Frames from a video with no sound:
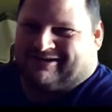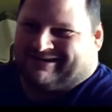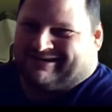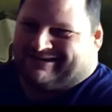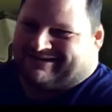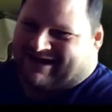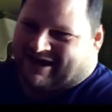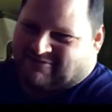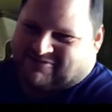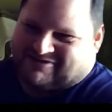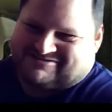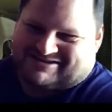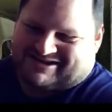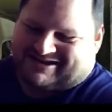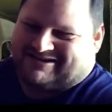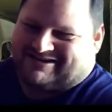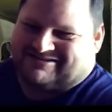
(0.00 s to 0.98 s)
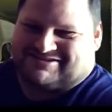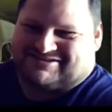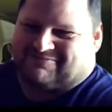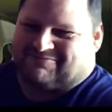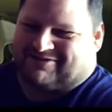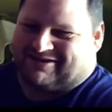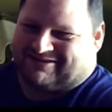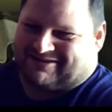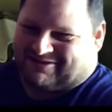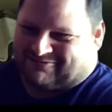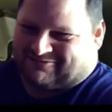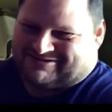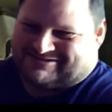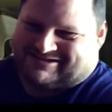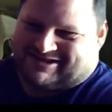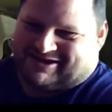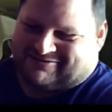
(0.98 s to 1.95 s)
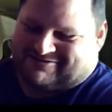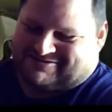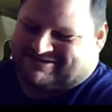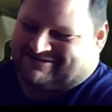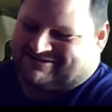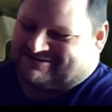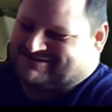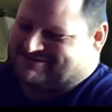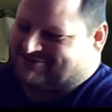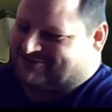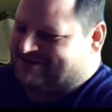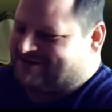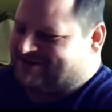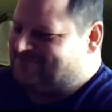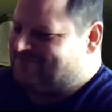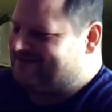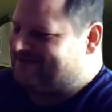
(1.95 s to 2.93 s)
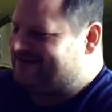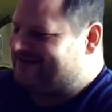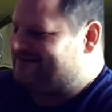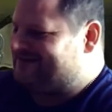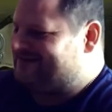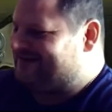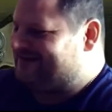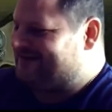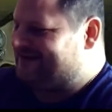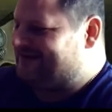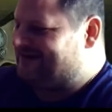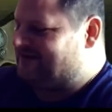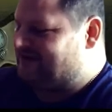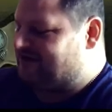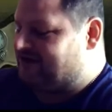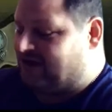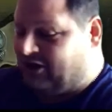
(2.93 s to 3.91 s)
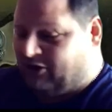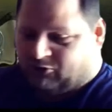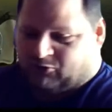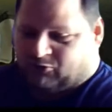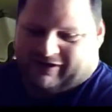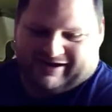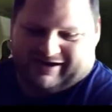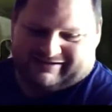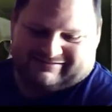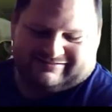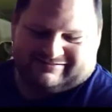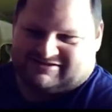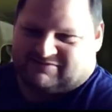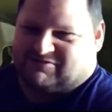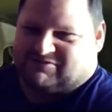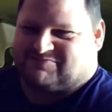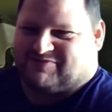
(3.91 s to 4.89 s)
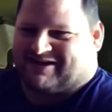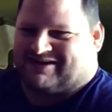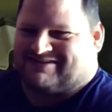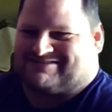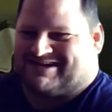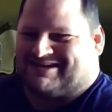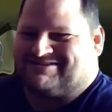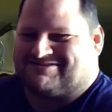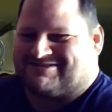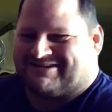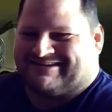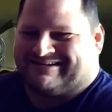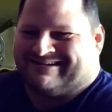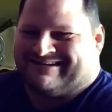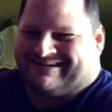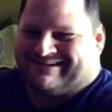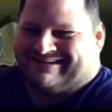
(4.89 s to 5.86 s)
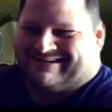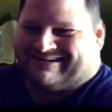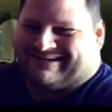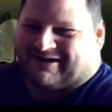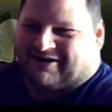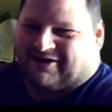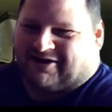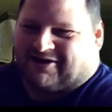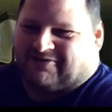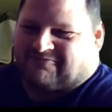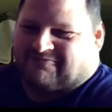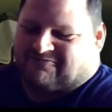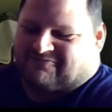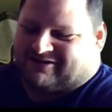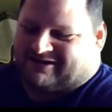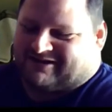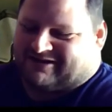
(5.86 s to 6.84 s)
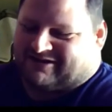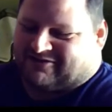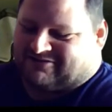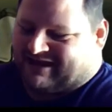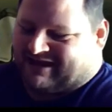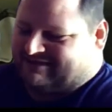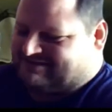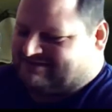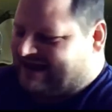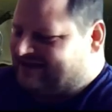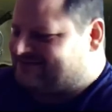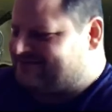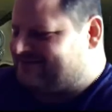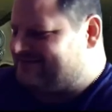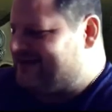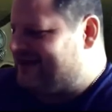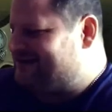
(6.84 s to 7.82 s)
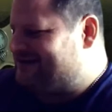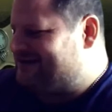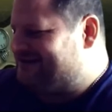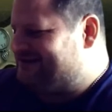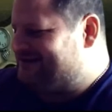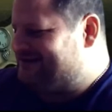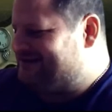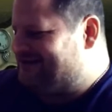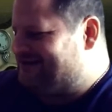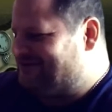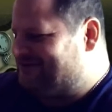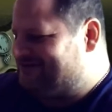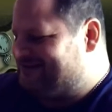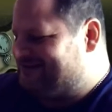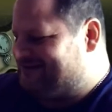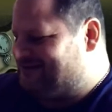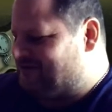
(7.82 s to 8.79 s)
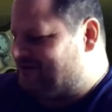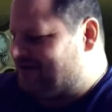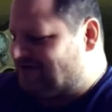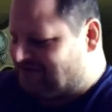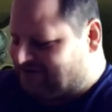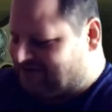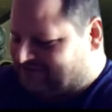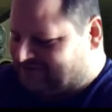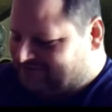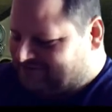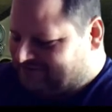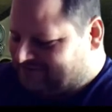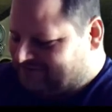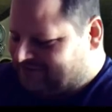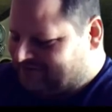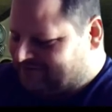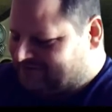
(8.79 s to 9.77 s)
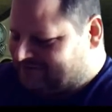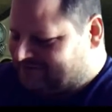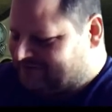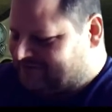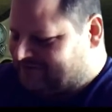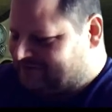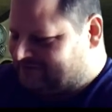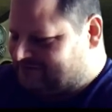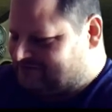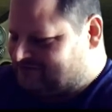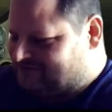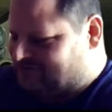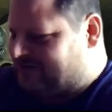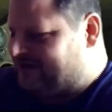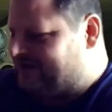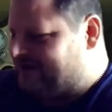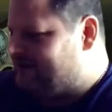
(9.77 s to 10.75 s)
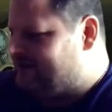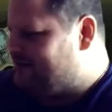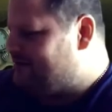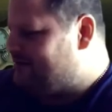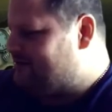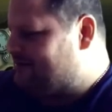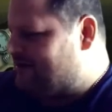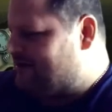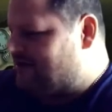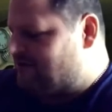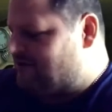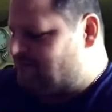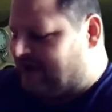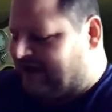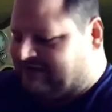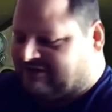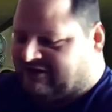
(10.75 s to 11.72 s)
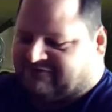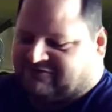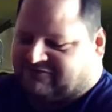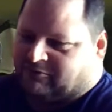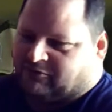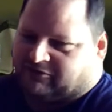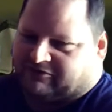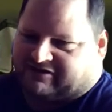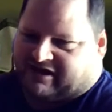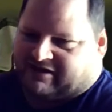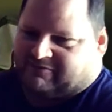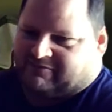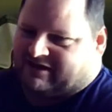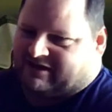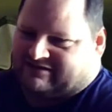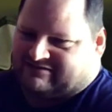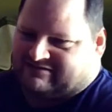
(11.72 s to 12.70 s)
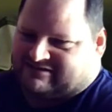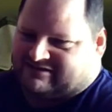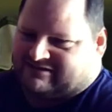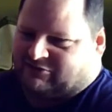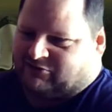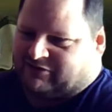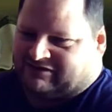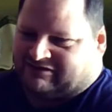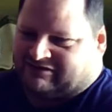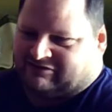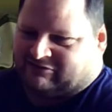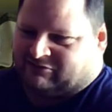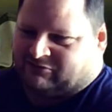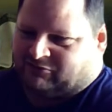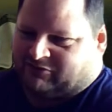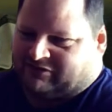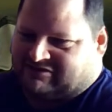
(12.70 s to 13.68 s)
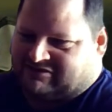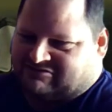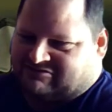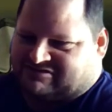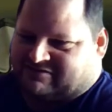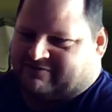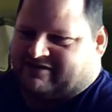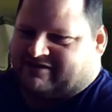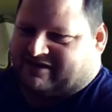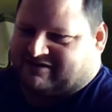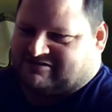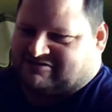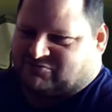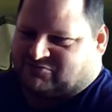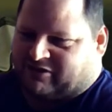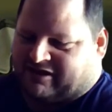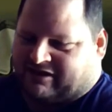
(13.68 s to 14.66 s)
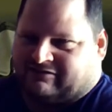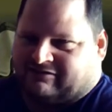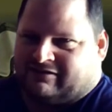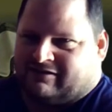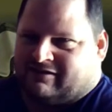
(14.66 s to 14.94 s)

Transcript: commenting on something that was in the stream that they're like, oh wait, somebody's paying attention. That can create a little joy. I love the board gaming idea. We do some of that as well.